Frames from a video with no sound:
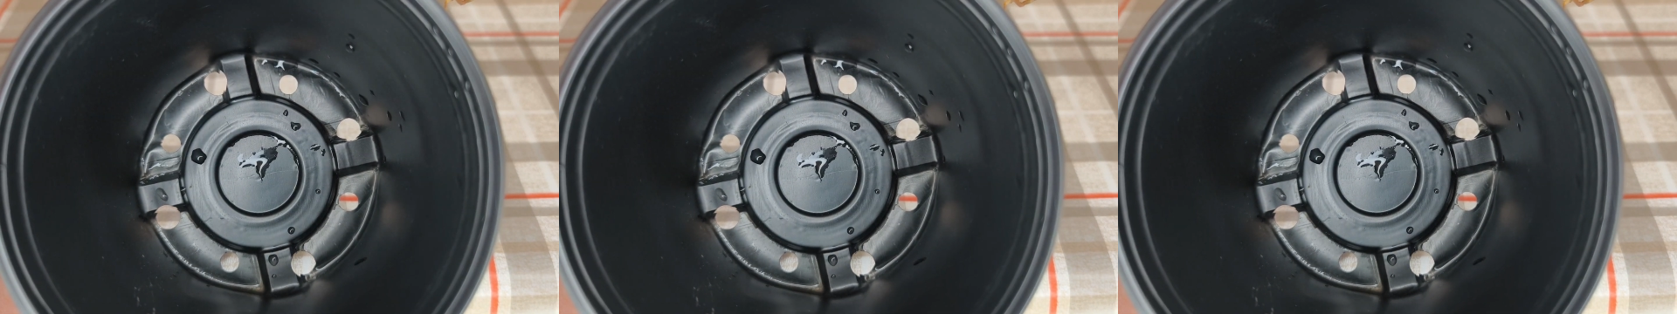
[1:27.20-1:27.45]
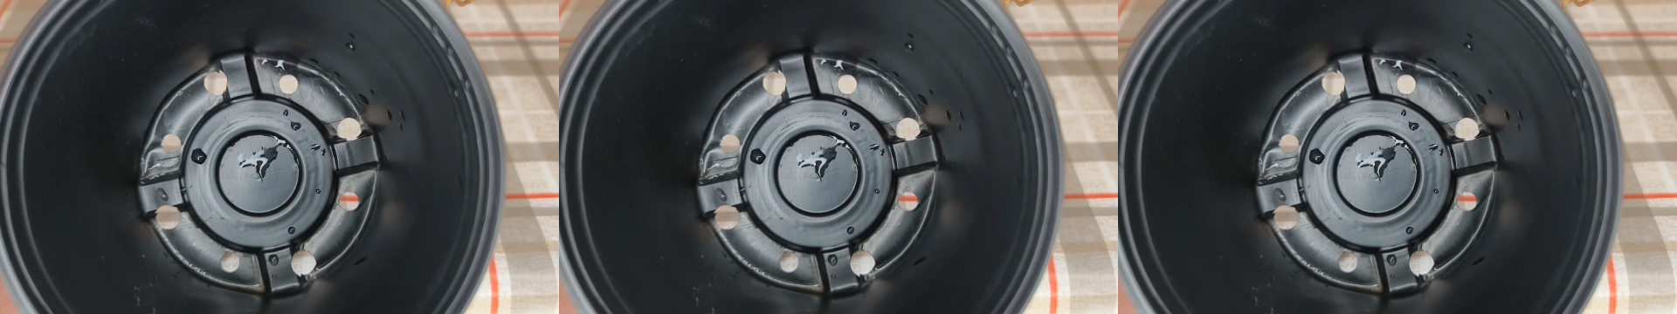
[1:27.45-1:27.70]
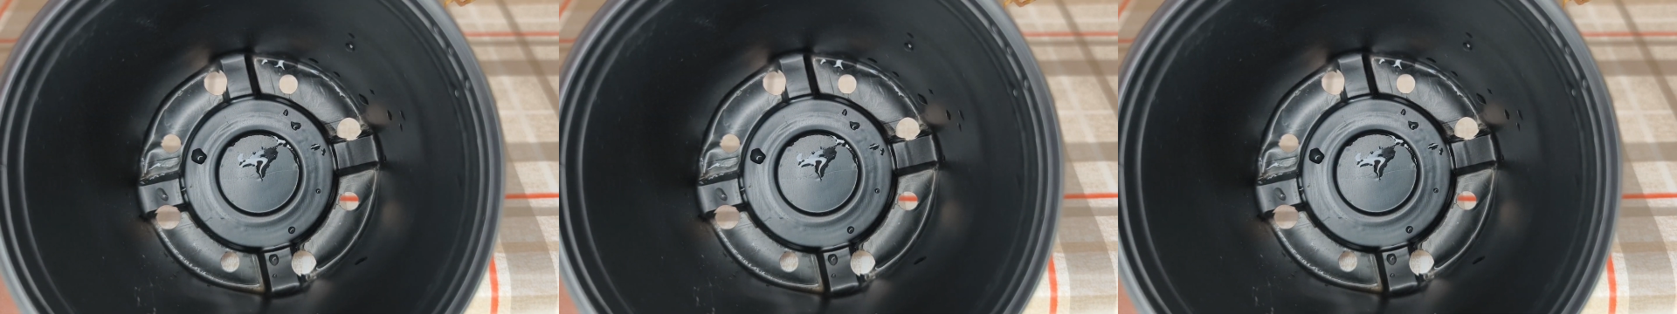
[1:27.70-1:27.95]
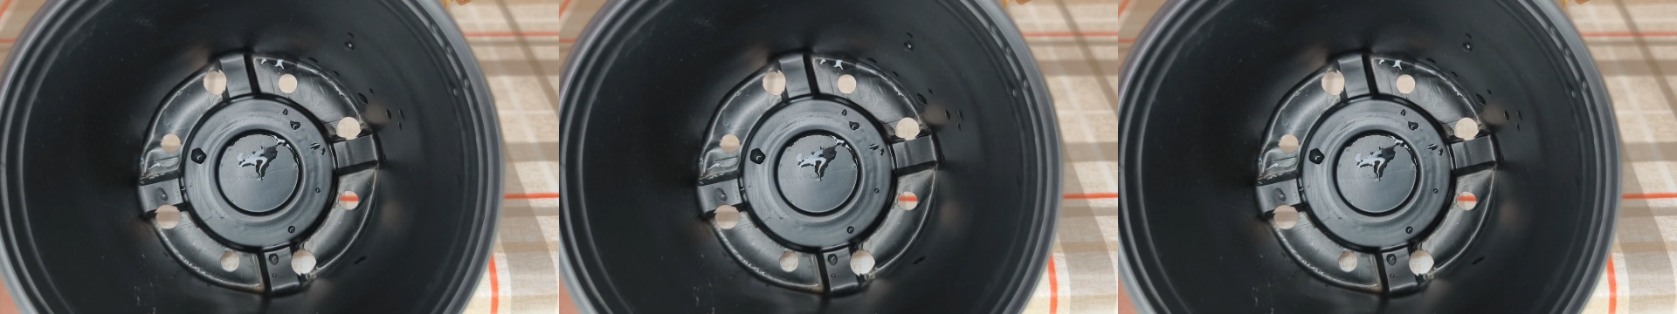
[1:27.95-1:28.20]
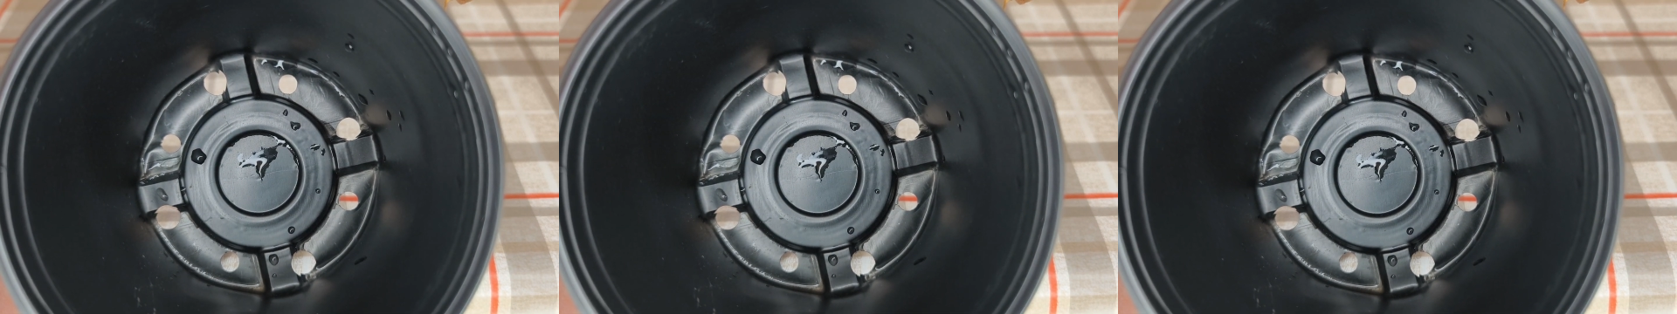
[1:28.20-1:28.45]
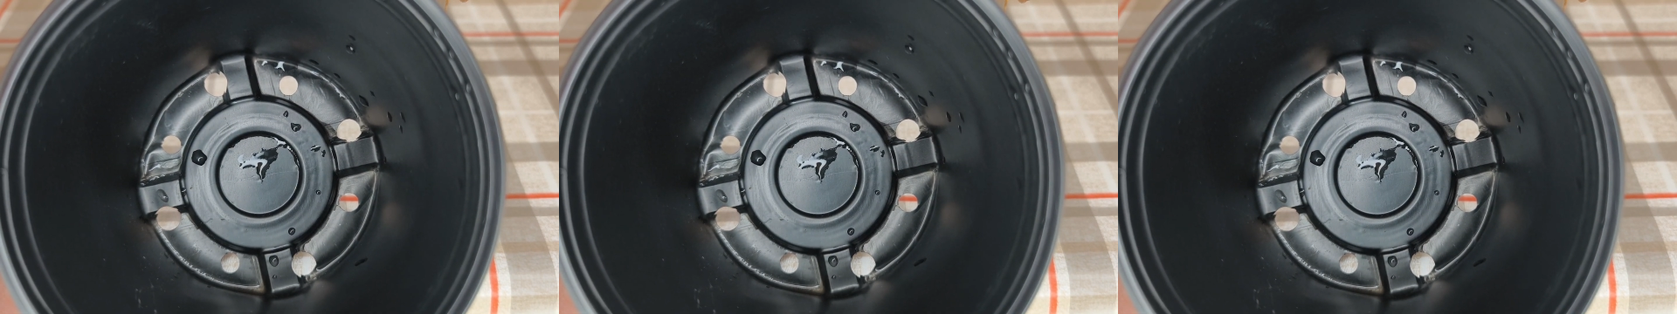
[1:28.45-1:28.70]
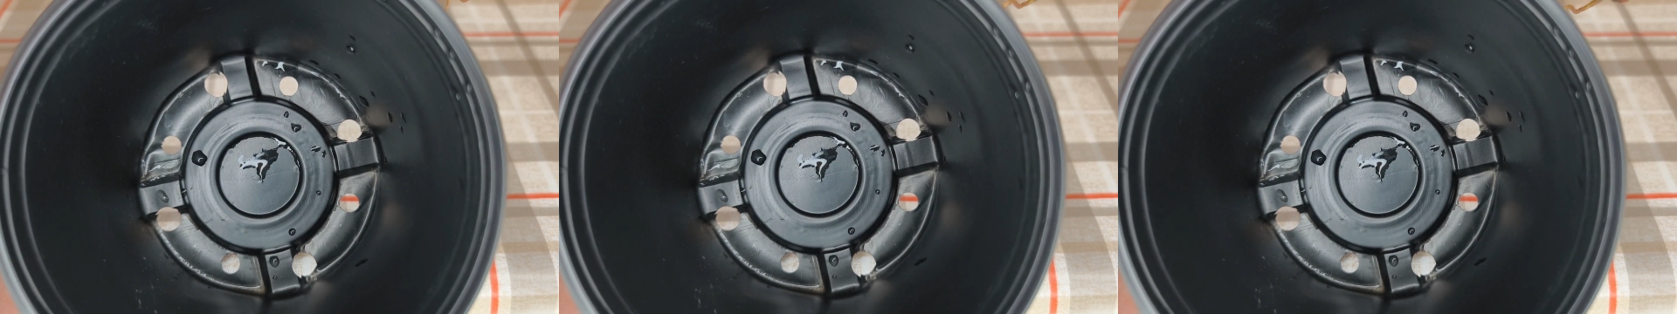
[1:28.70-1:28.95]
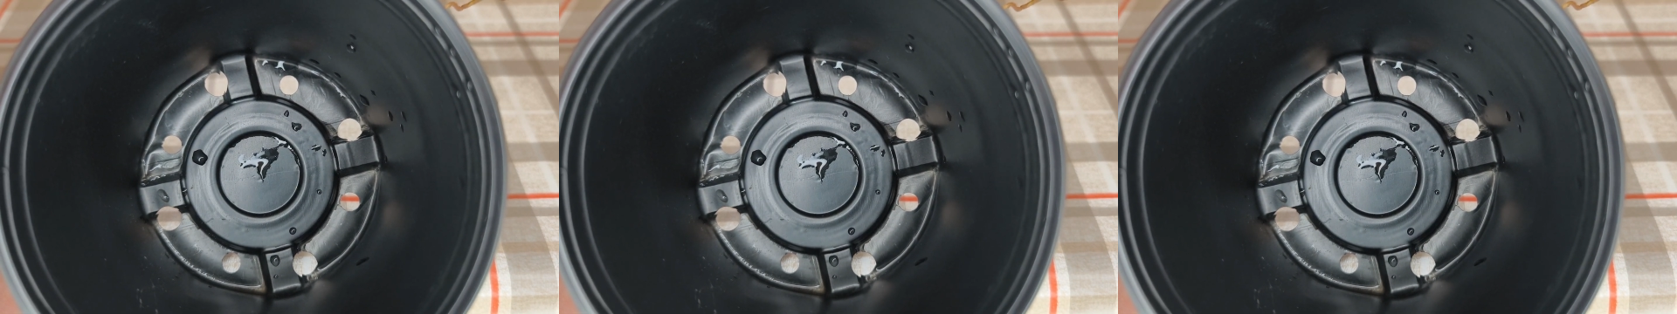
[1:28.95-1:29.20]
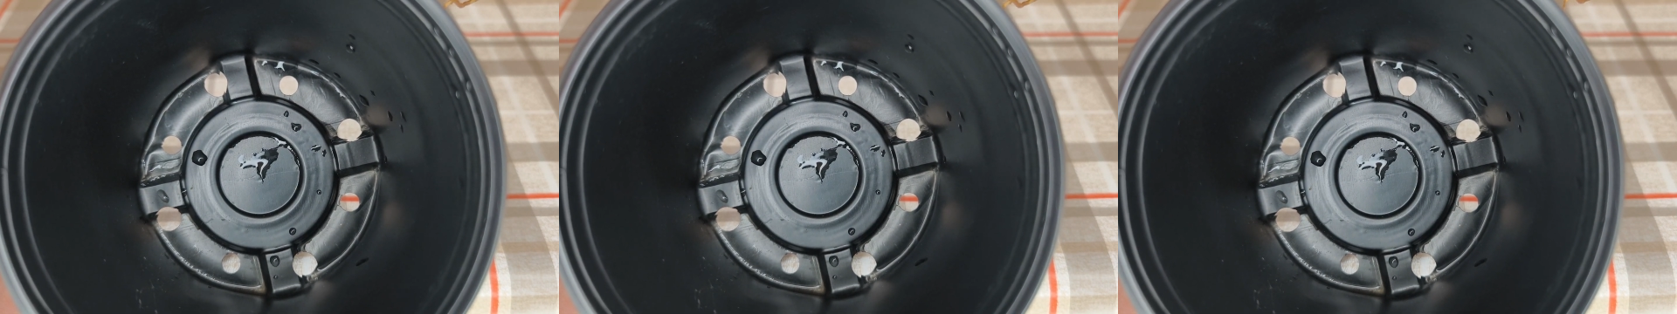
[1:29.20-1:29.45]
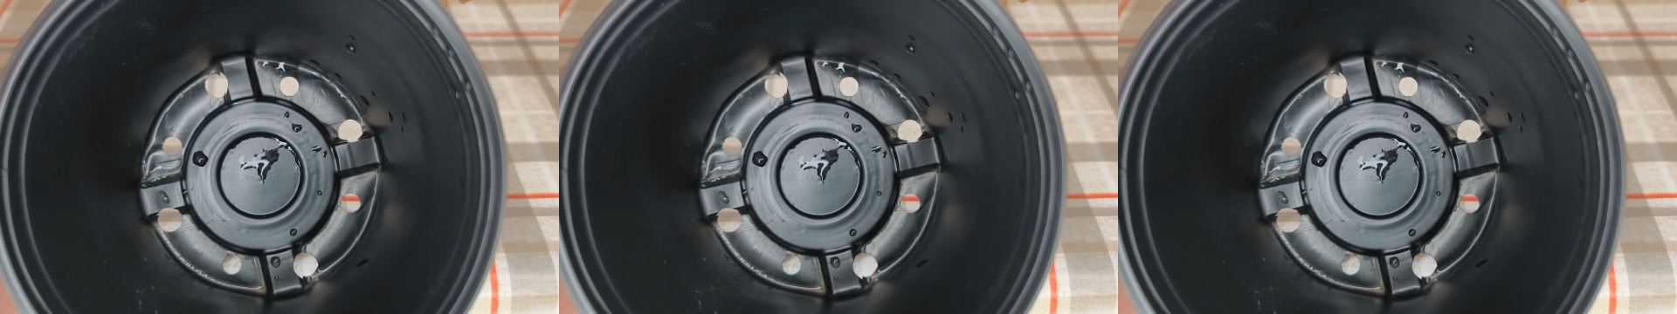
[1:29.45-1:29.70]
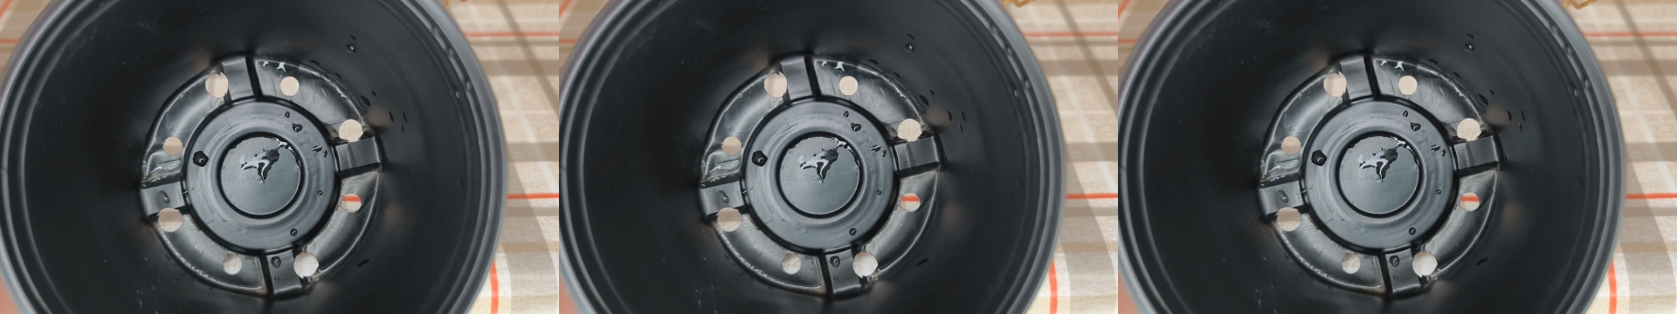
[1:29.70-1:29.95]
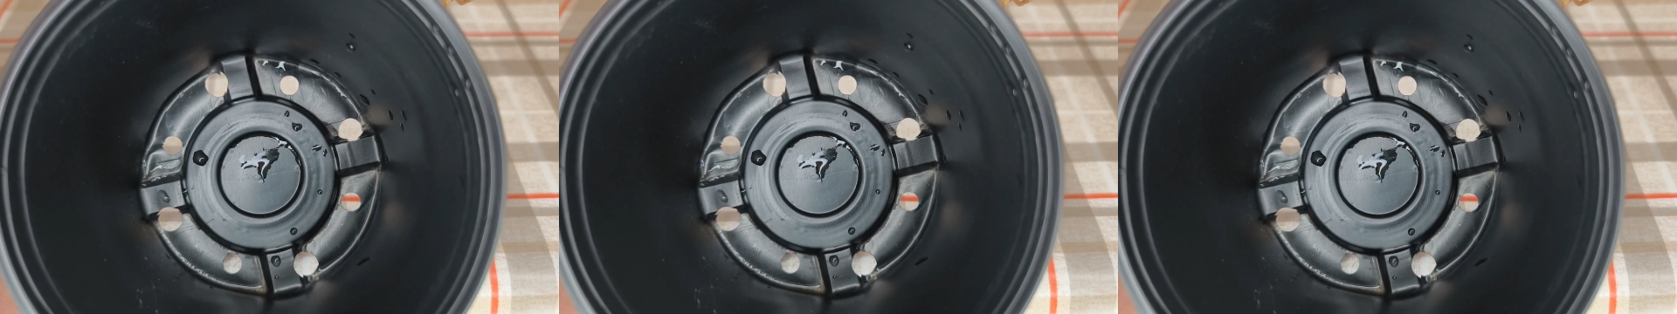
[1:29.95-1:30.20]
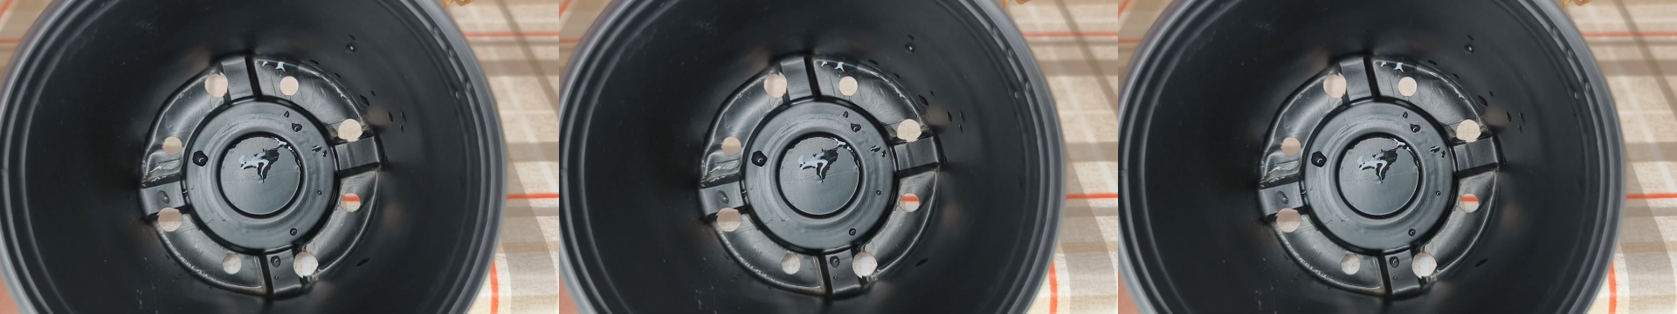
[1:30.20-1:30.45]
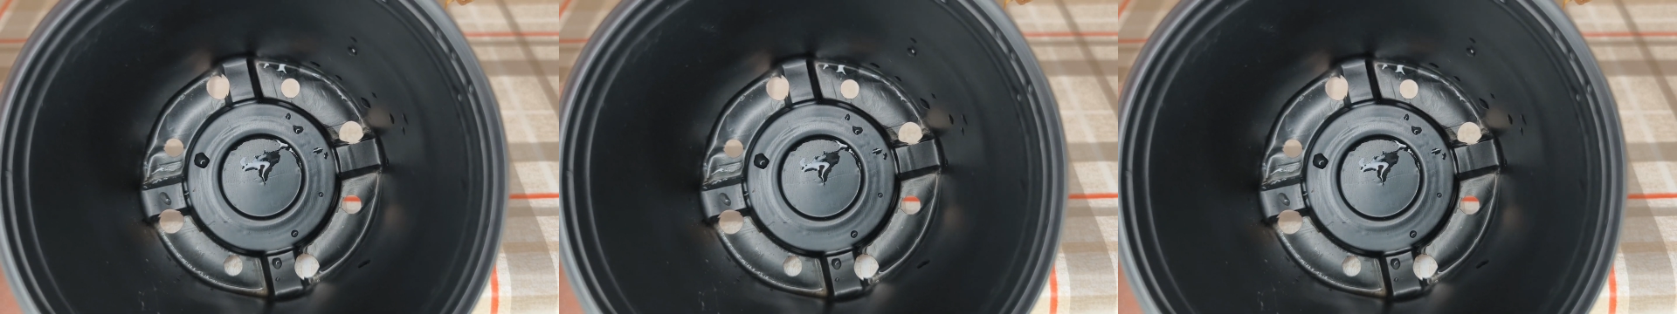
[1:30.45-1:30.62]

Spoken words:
No face is visible, so there are no lips to read.